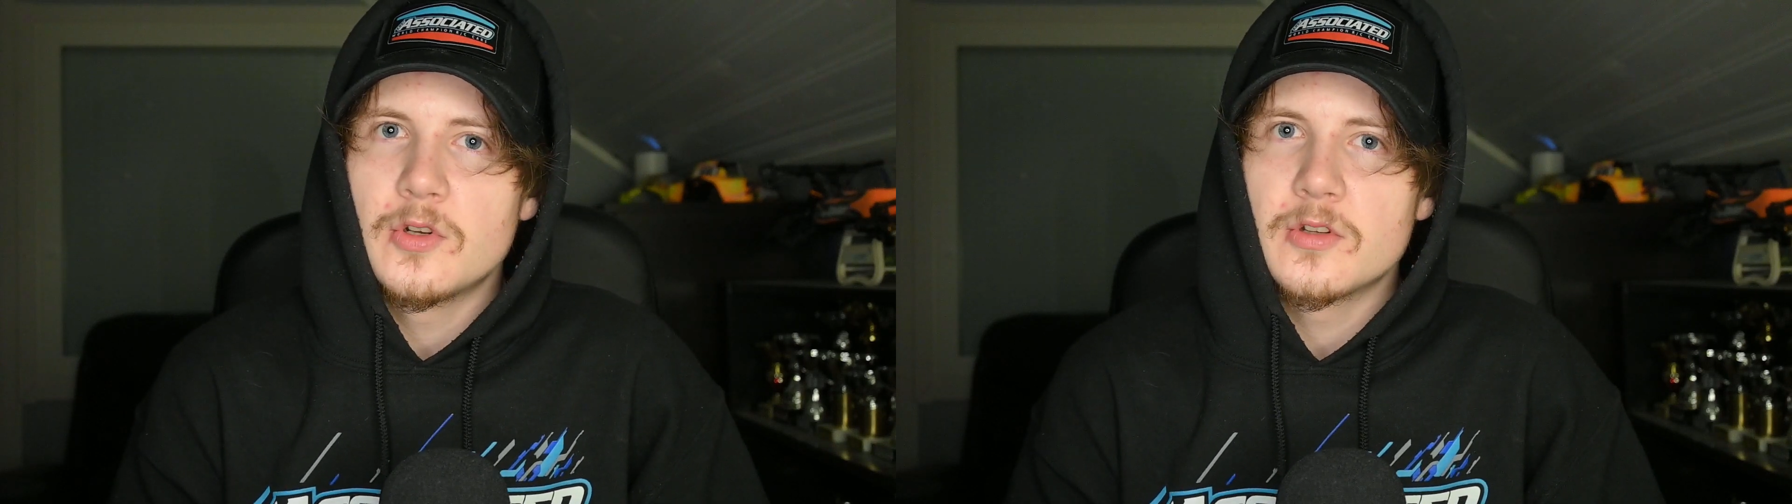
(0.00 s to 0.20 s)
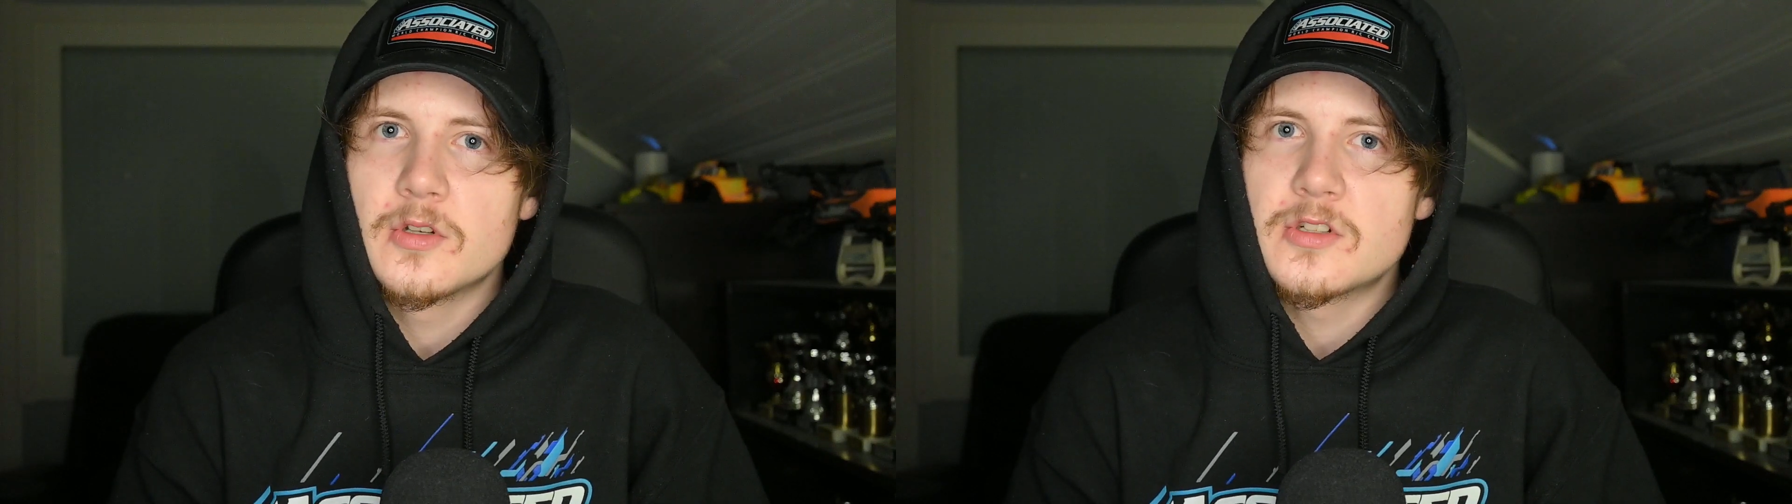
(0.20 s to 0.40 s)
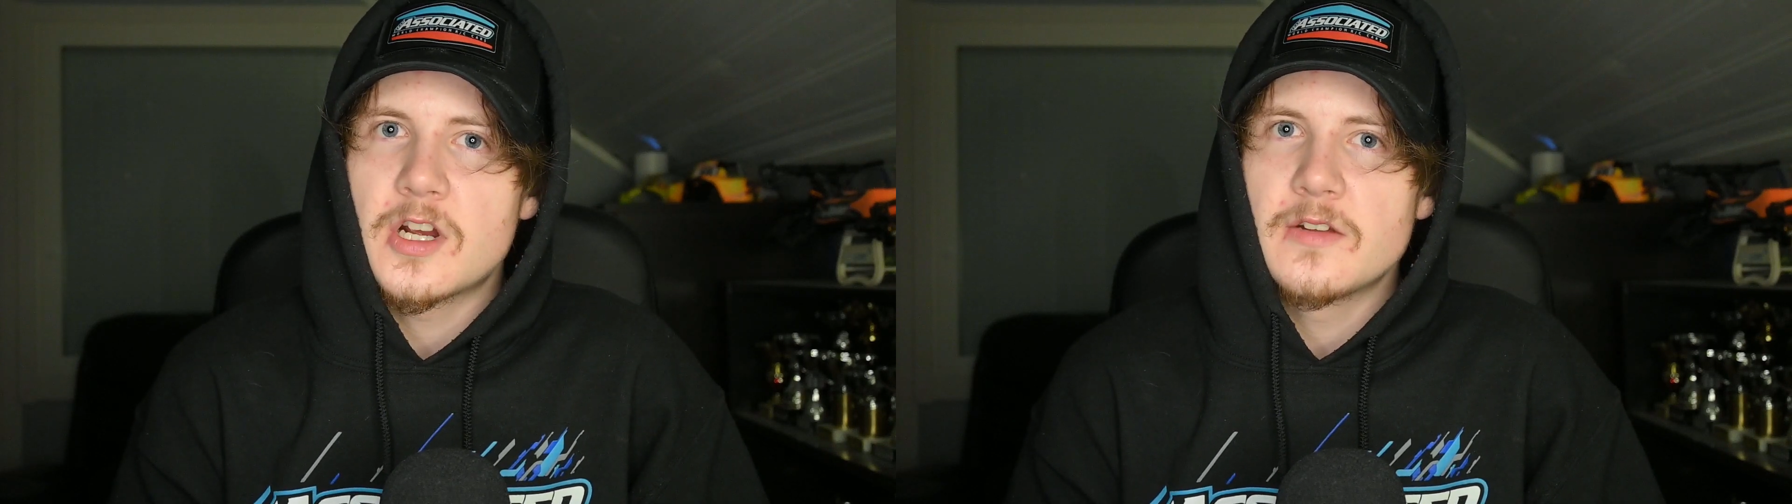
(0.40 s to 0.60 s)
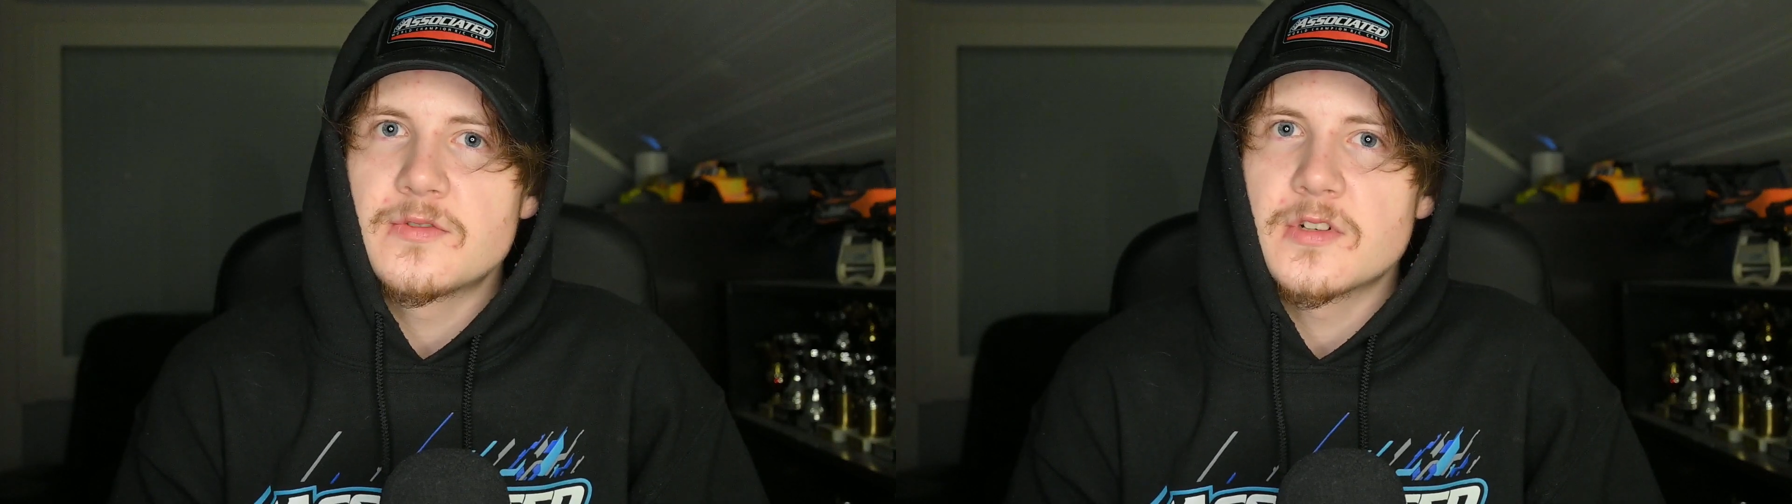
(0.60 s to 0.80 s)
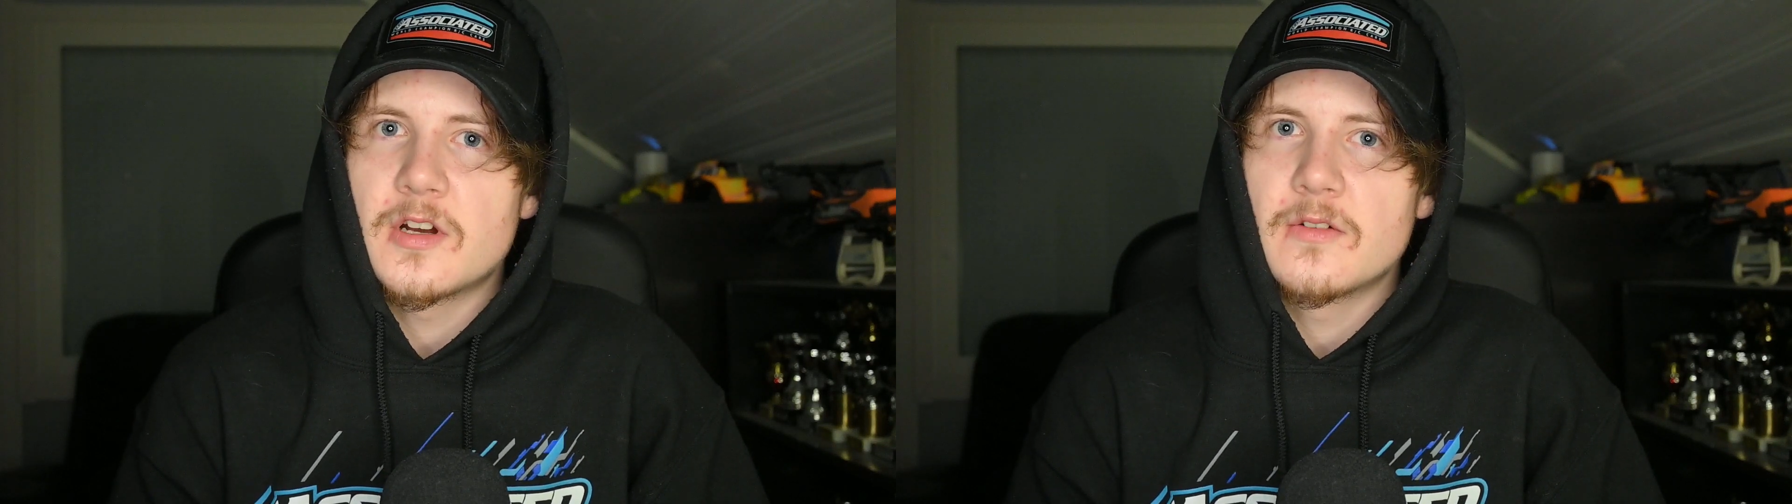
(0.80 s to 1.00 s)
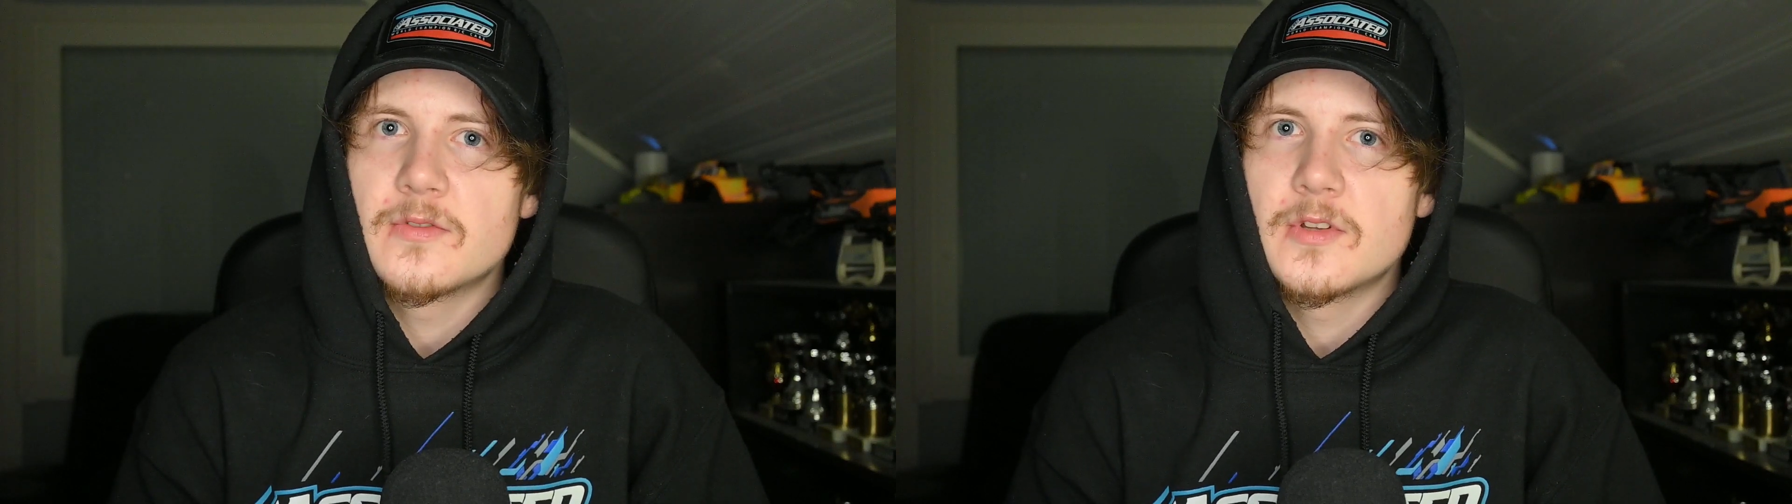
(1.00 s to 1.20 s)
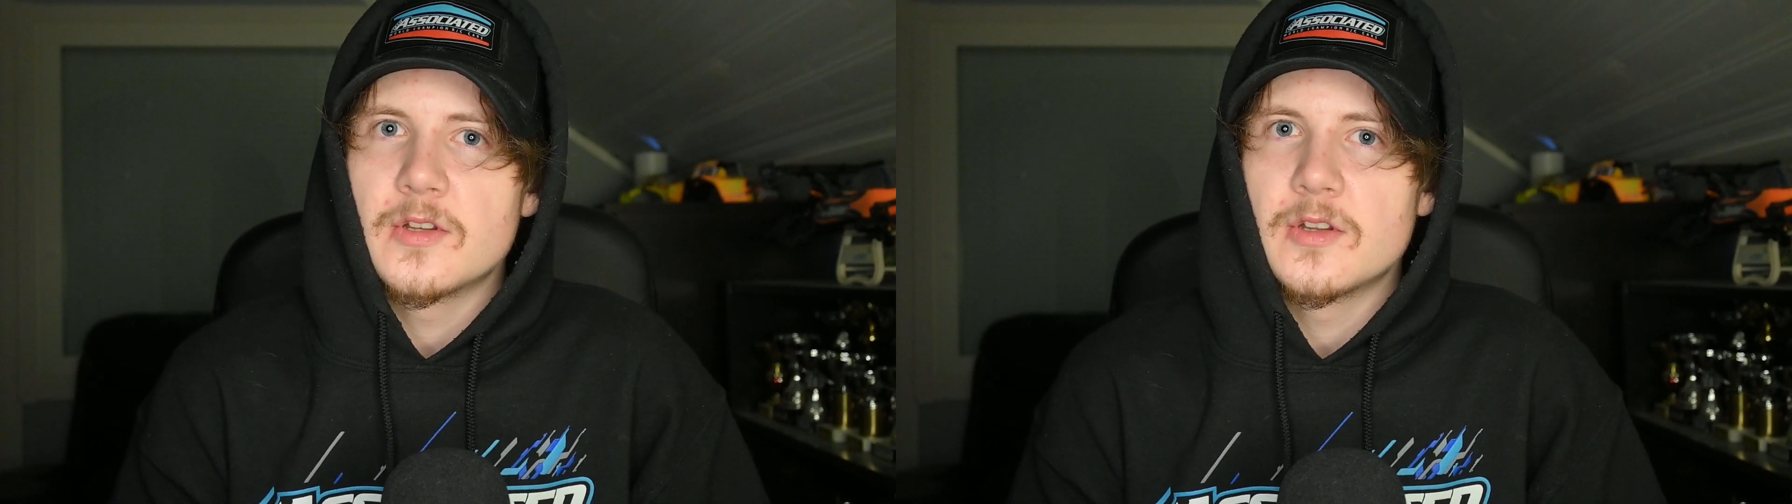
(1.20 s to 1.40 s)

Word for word: in the drive shaft